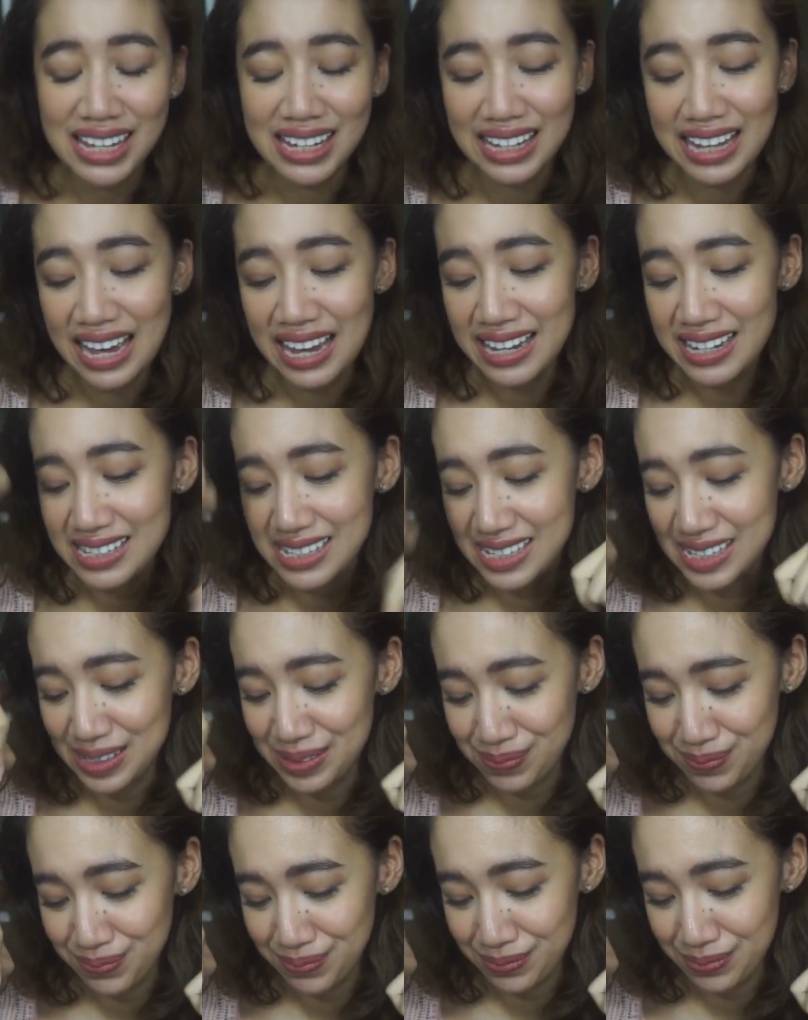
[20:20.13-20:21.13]
Guys.
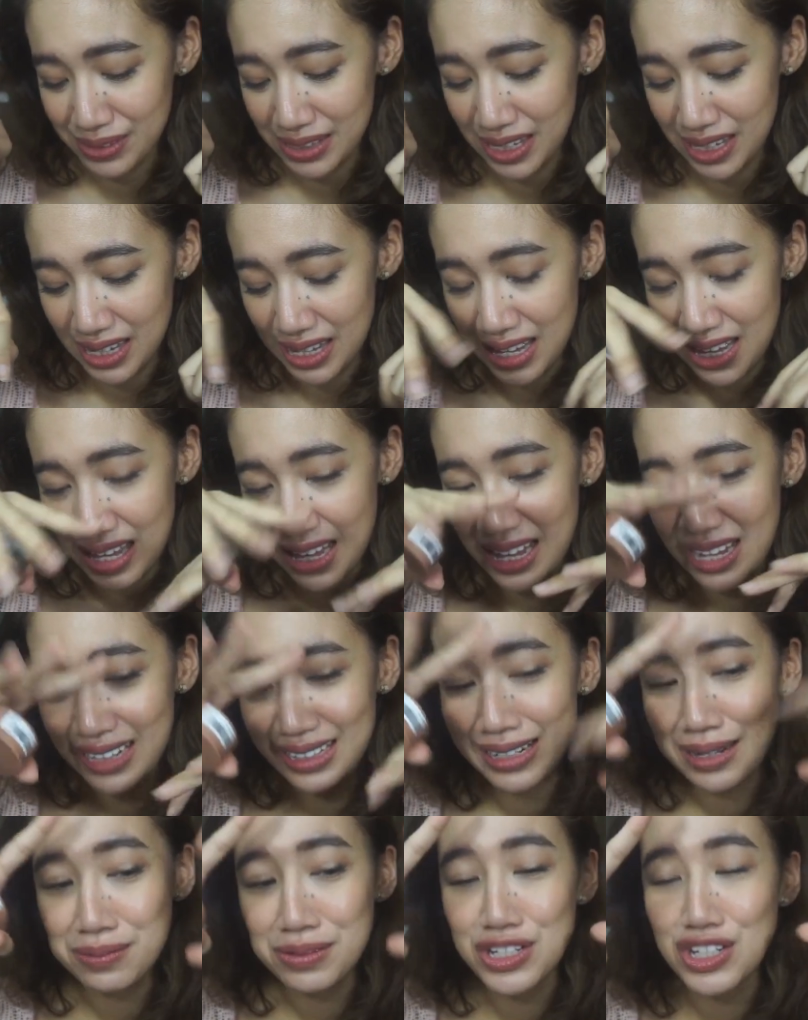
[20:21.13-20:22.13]

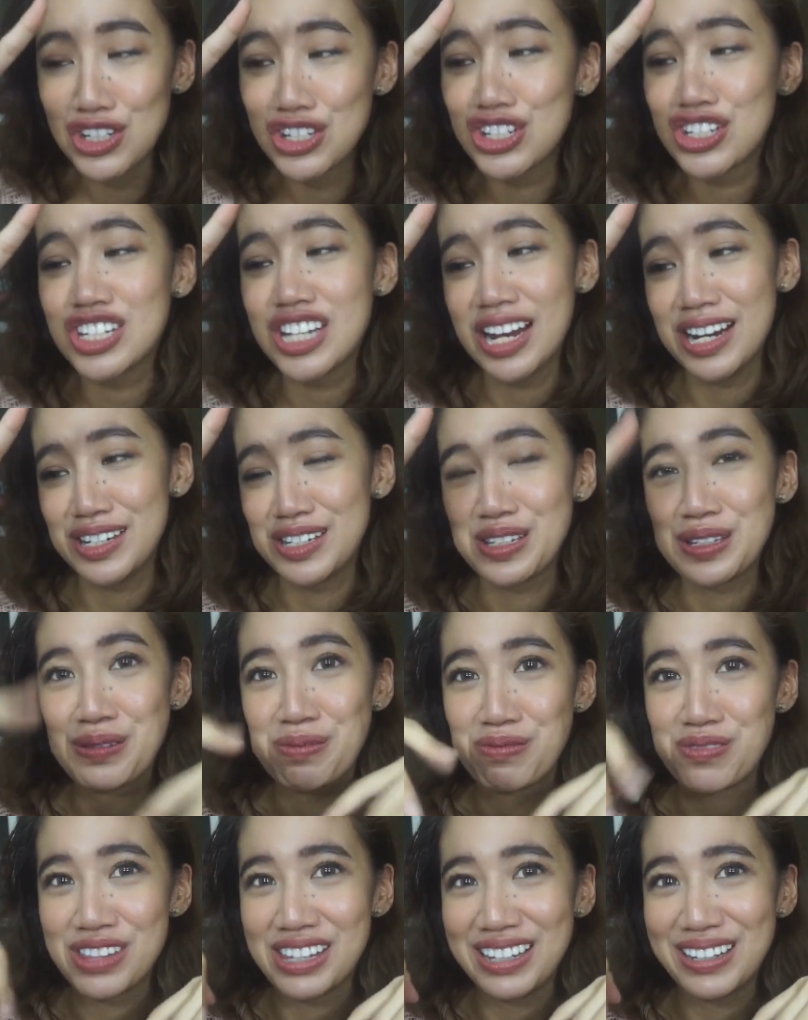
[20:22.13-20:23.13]
Let me just say
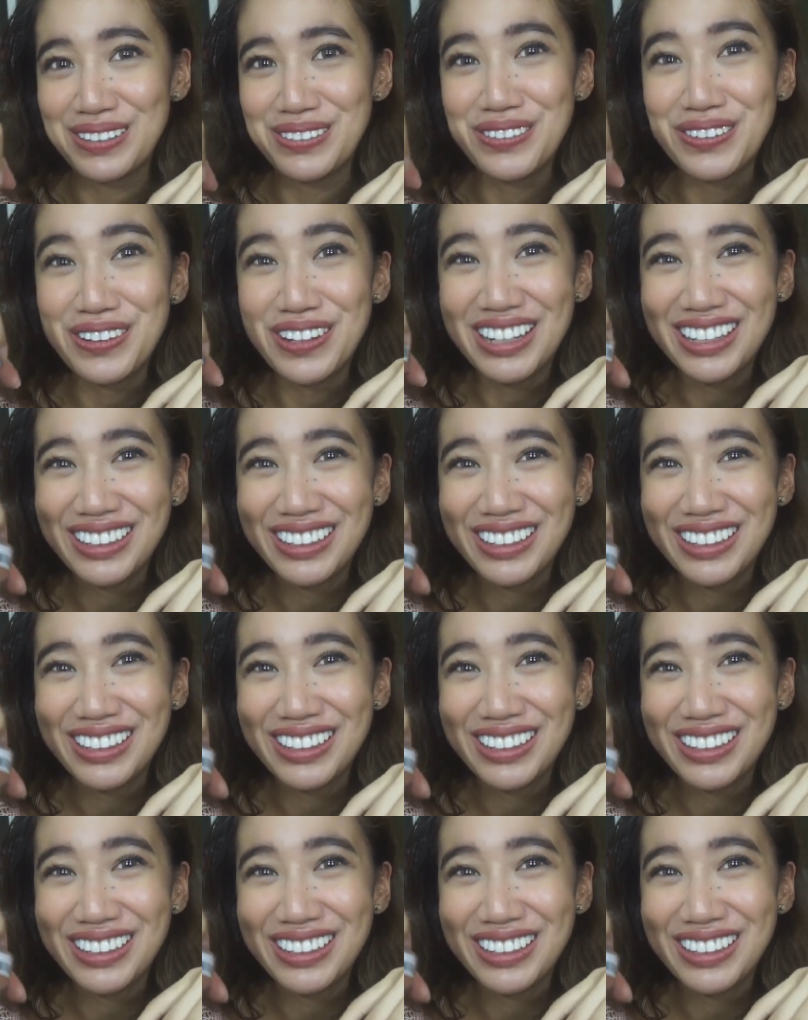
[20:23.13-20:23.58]
something.